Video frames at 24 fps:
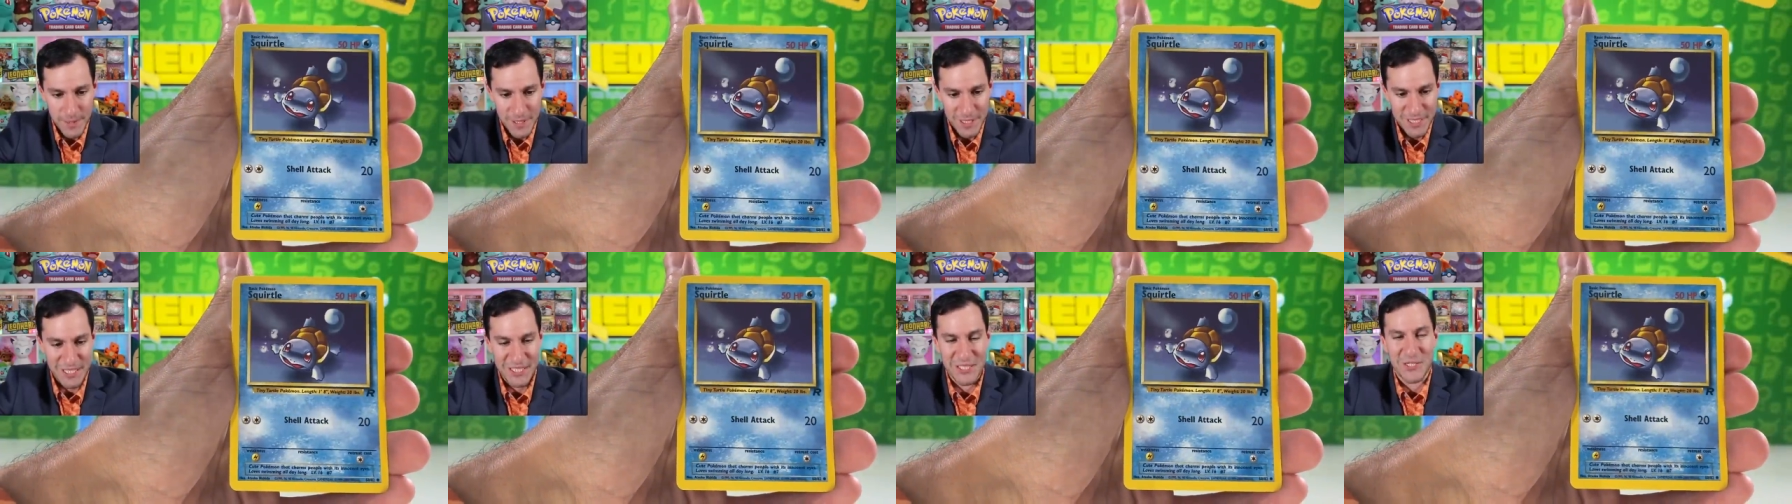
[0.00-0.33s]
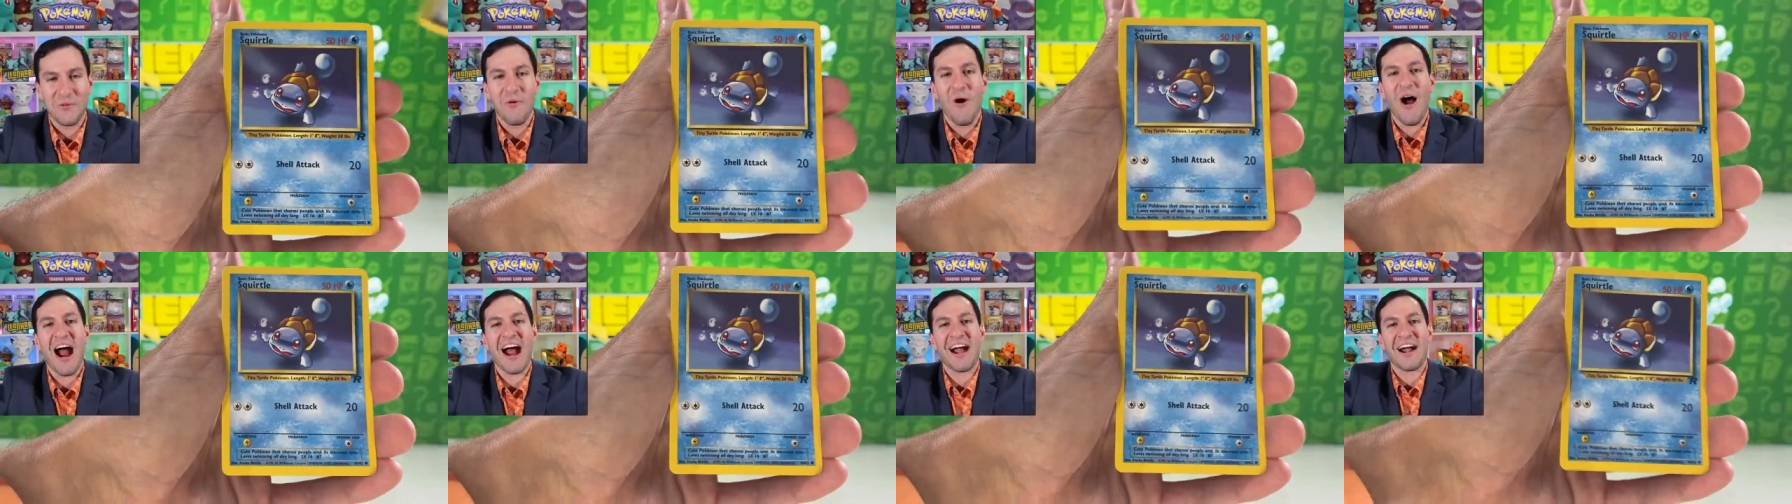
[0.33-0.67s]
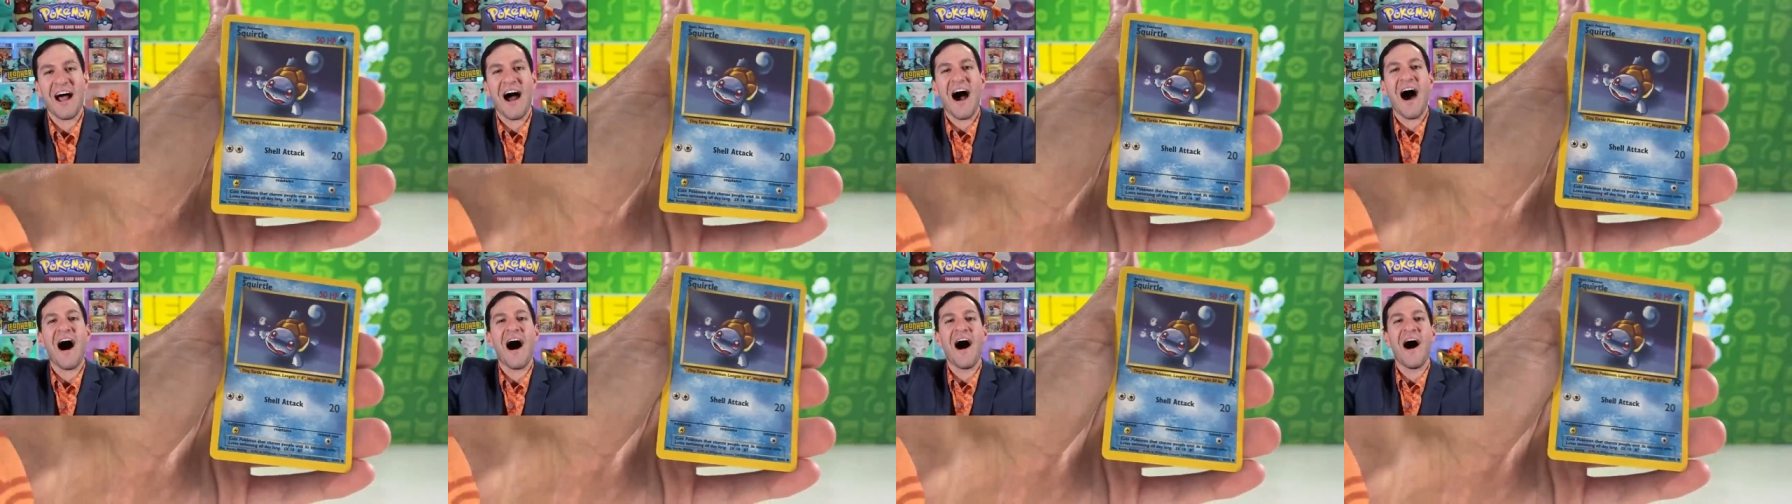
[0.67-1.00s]

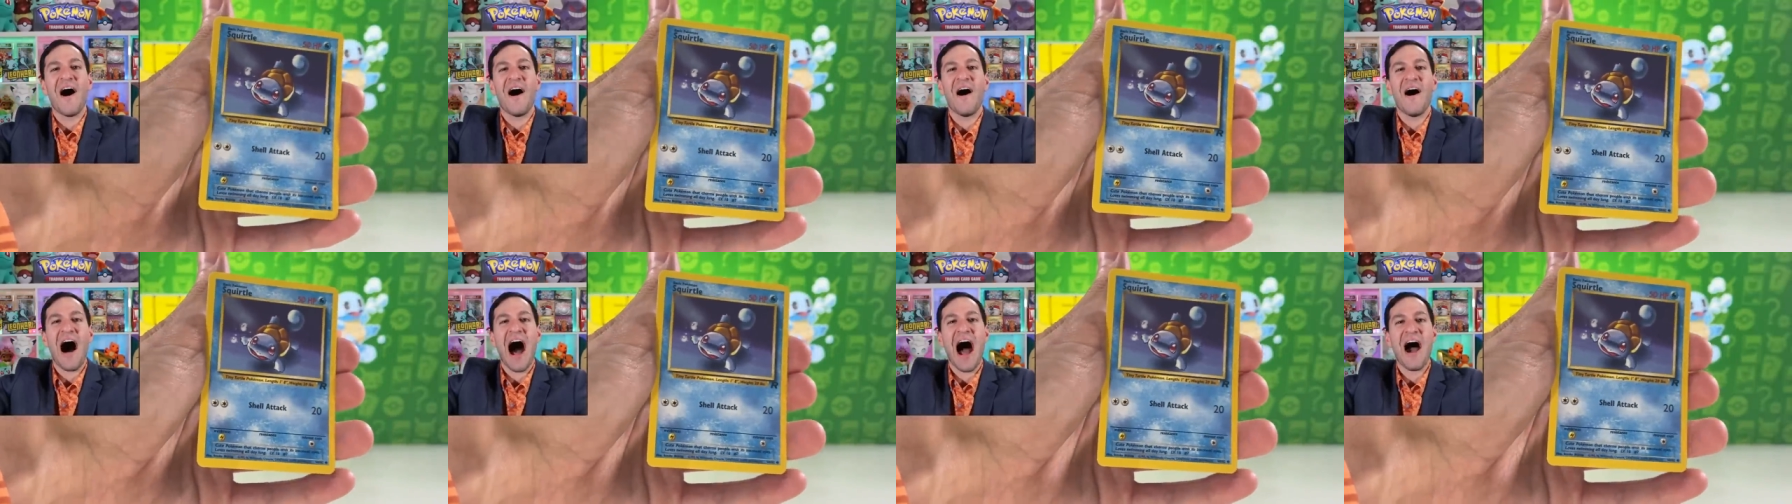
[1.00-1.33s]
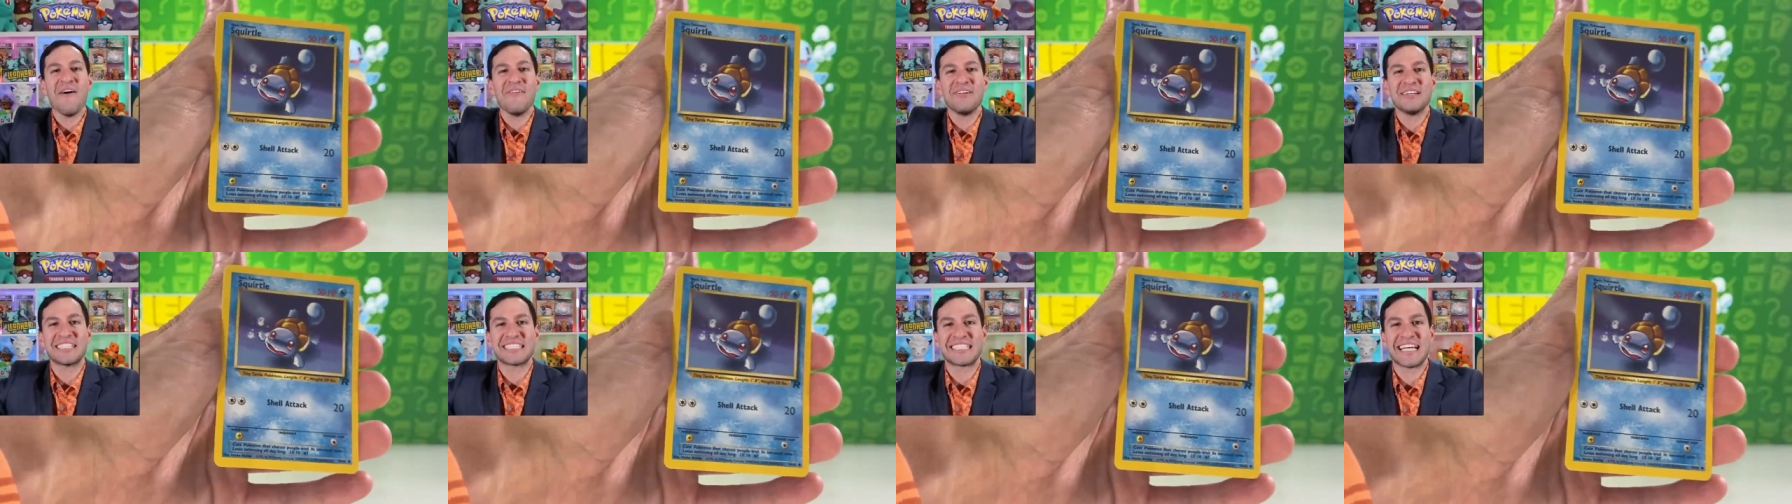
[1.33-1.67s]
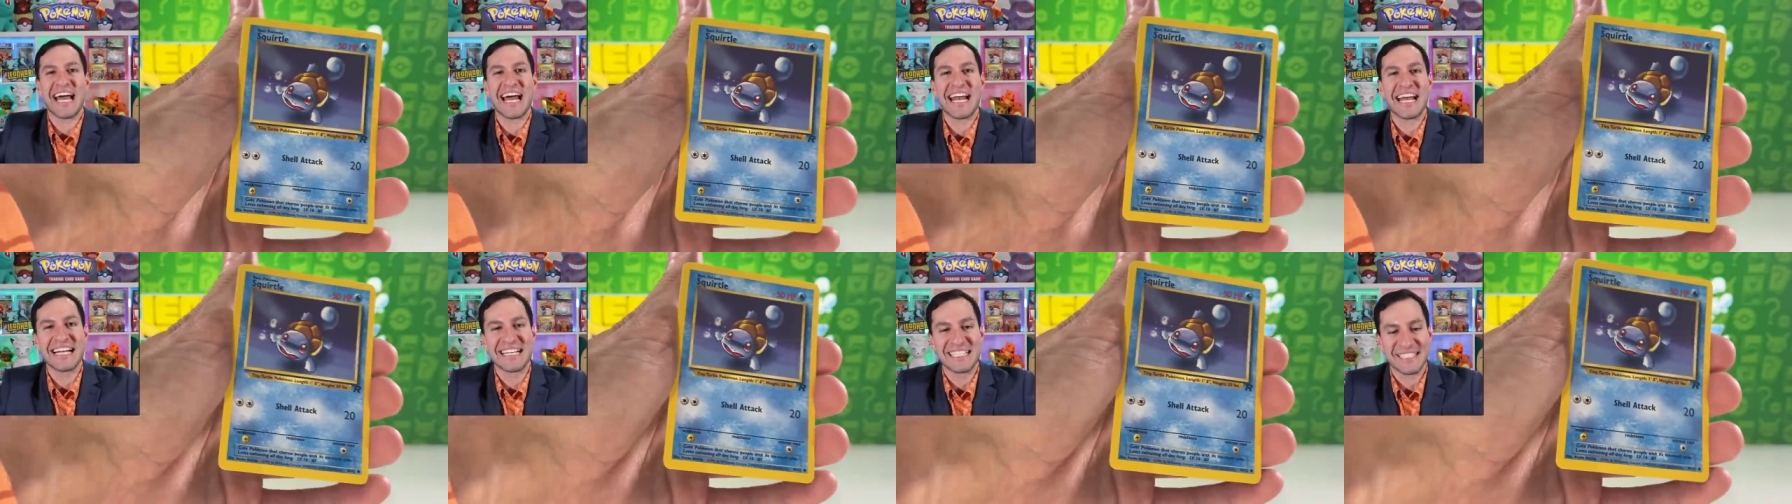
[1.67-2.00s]
Squirtle! I was
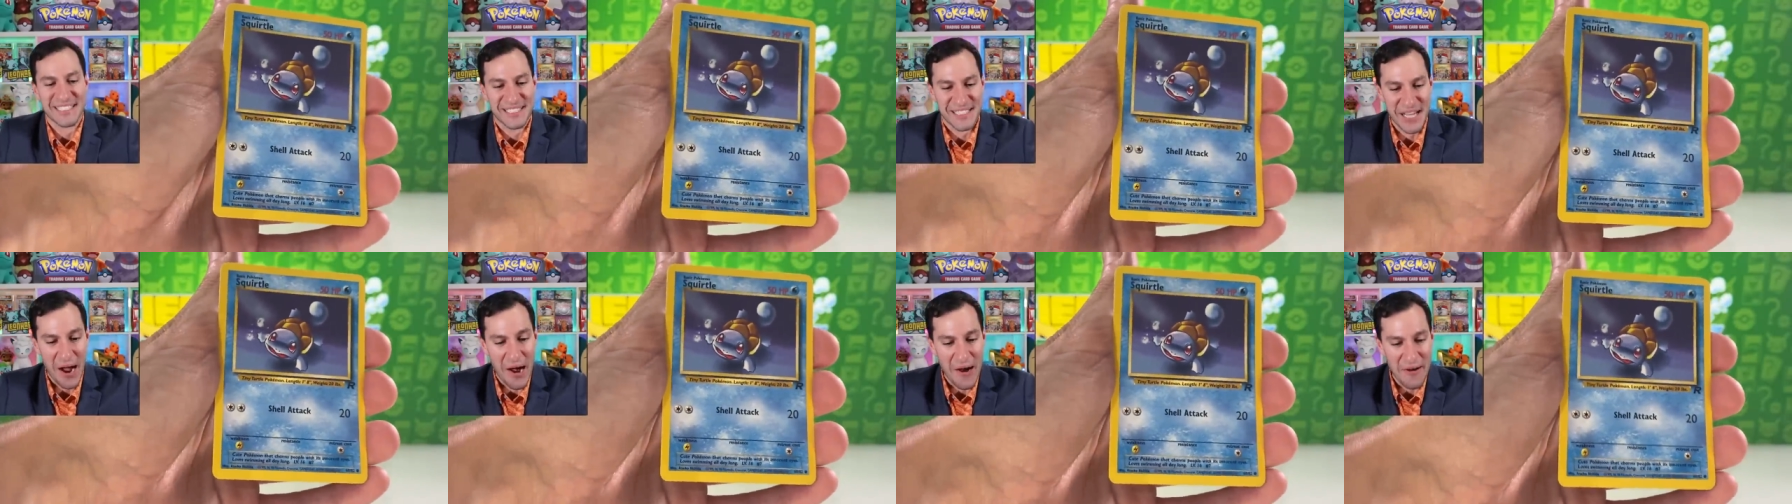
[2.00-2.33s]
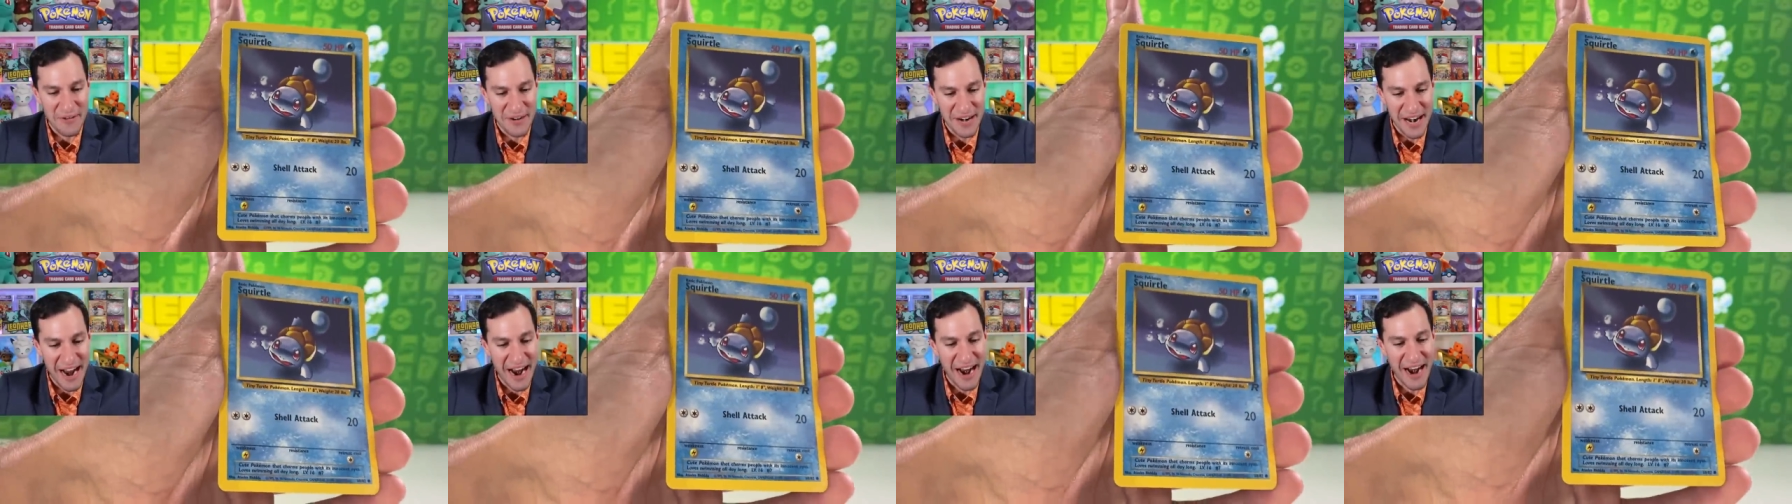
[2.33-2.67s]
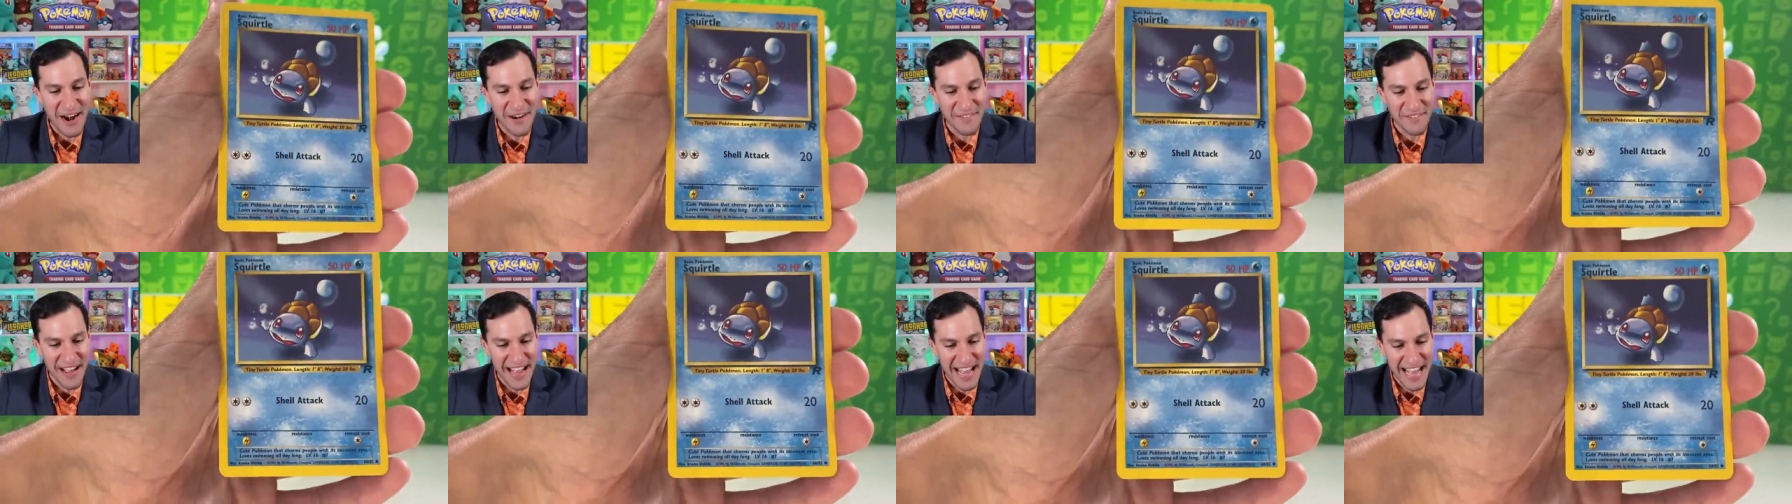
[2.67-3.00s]
getting so
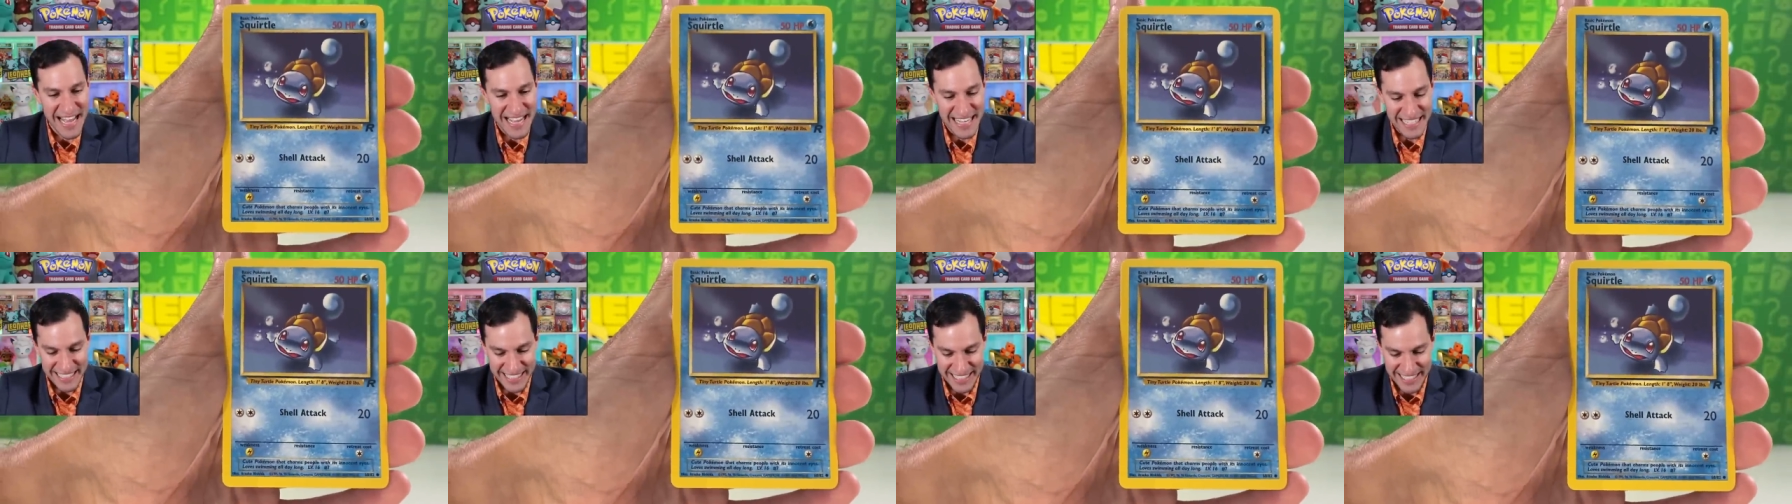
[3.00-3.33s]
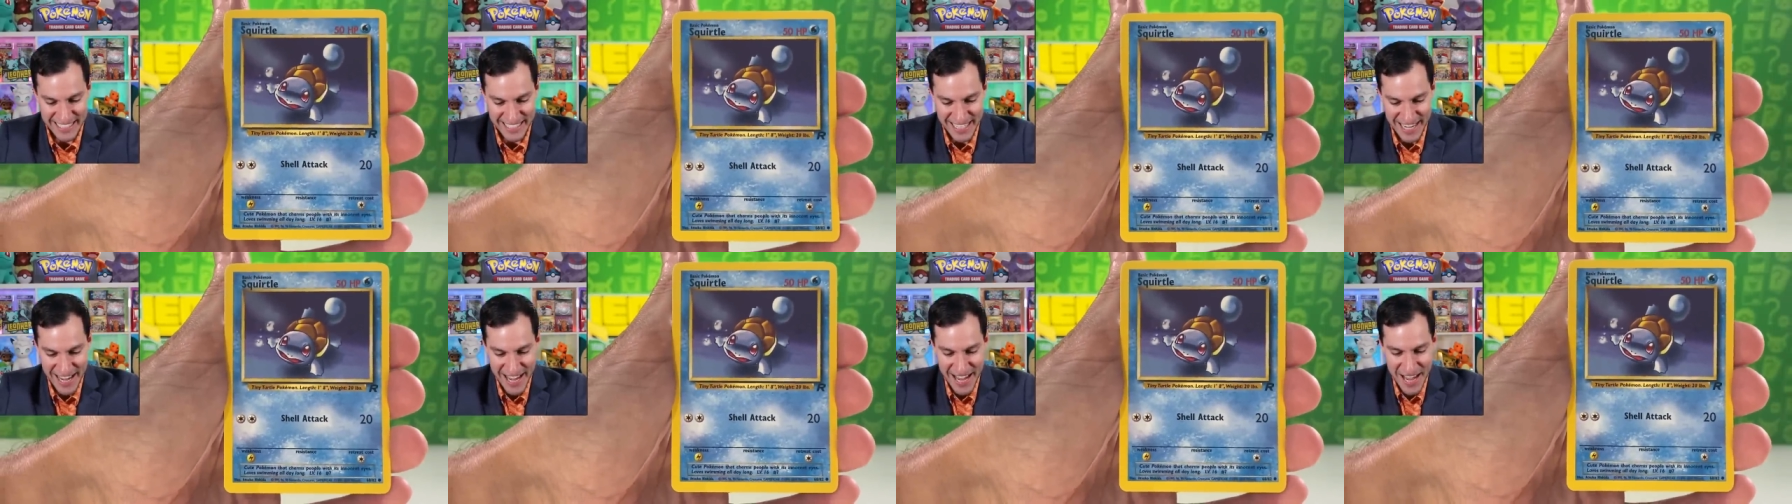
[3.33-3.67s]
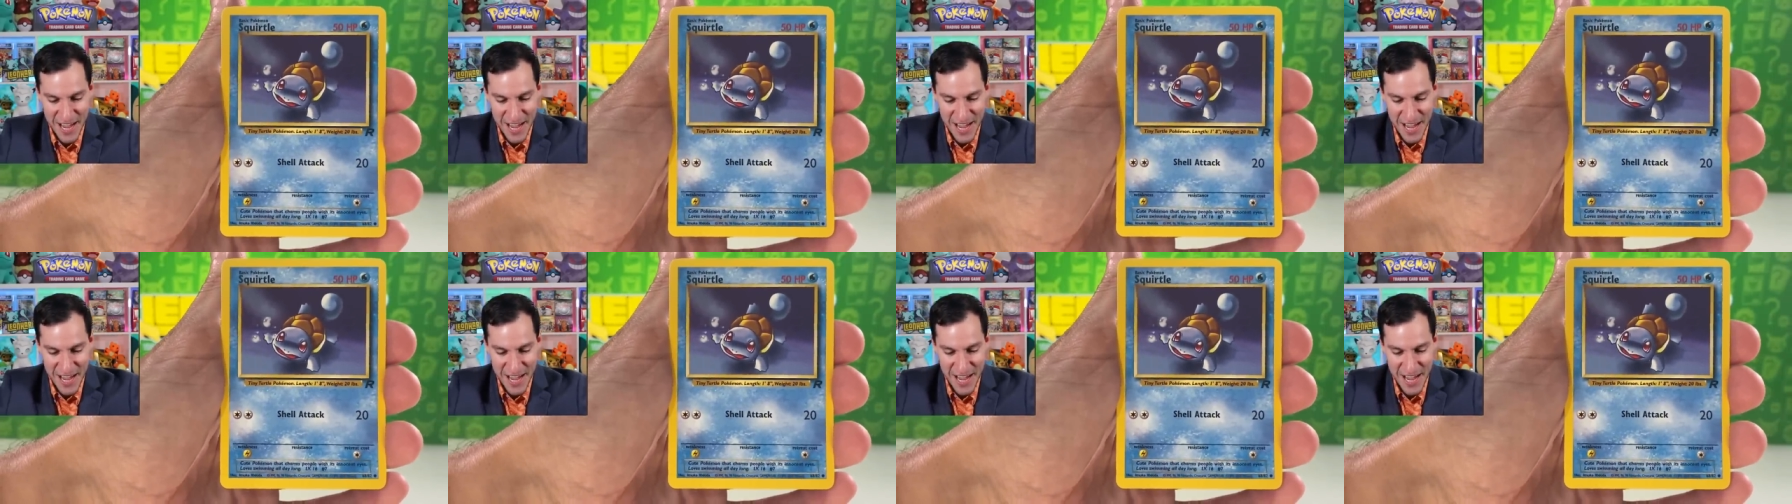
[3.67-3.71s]
nervous!